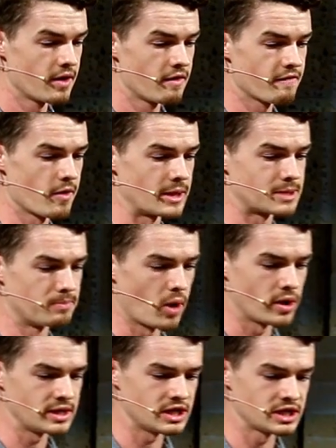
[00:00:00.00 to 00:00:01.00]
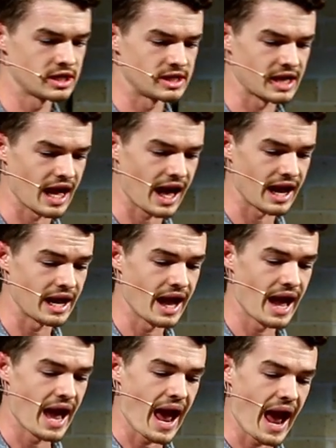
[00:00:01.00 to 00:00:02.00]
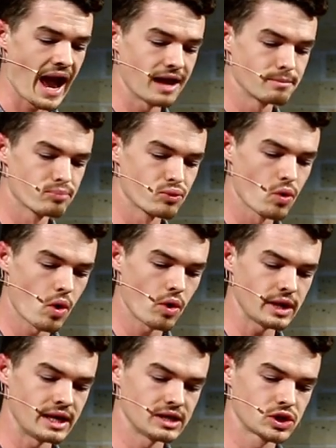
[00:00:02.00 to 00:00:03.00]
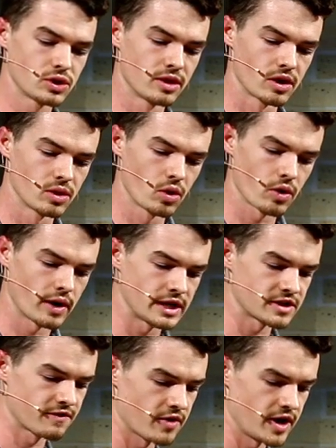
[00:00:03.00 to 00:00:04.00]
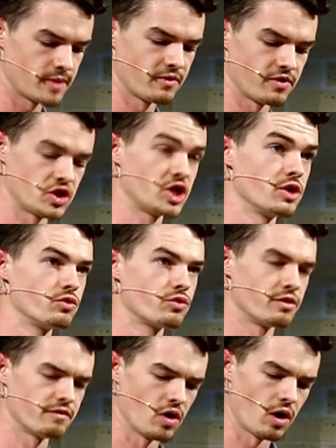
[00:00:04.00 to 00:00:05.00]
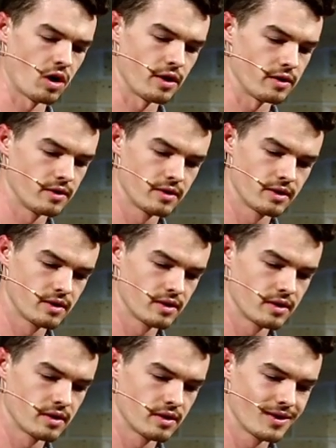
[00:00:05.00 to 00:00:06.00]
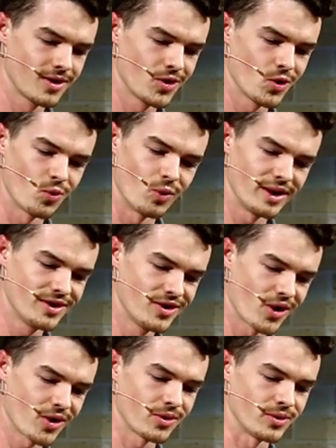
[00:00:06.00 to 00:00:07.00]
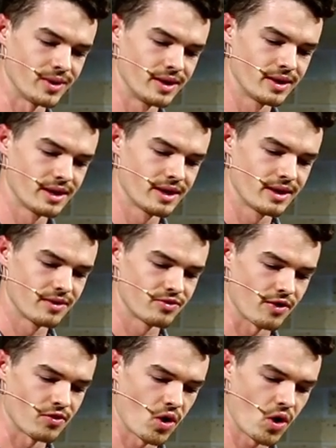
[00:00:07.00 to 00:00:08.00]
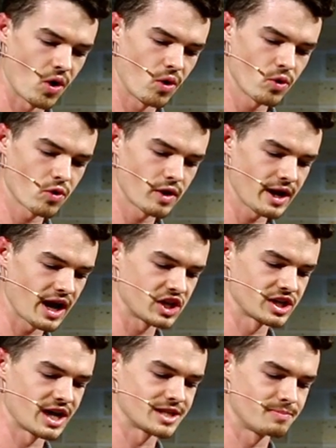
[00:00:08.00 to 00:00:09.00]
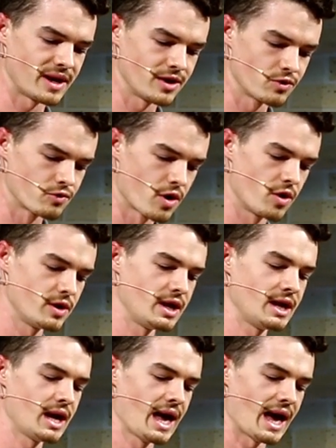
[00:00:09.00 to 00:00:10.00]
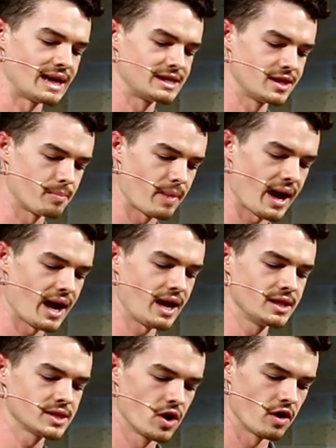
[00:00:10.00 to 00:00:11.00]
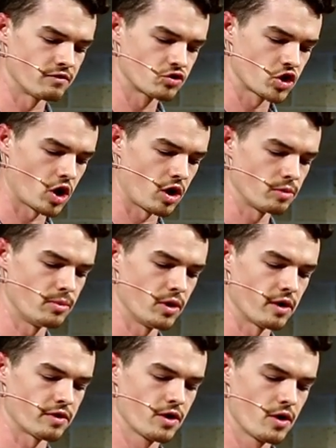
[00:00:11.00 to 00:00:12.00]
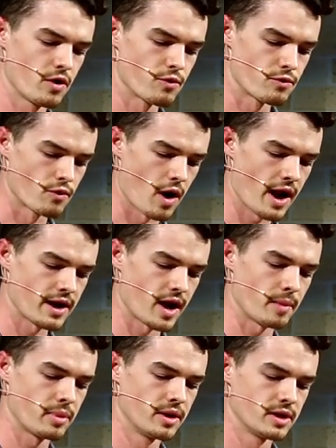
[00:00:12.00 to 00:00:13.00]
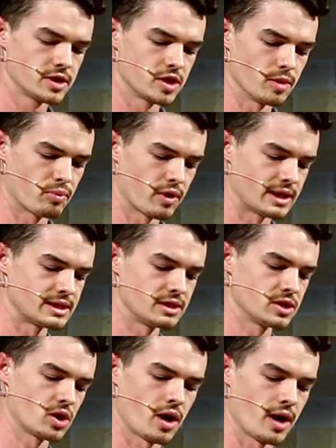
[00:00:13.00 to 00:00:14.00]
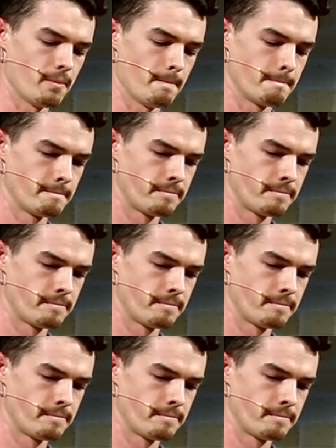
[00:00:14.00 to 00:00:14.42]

from its bondage to decay and brought into the glorious freedom of the children of God. We know that the whole creation has been groaning as in the pains of childbirth right up to the present time.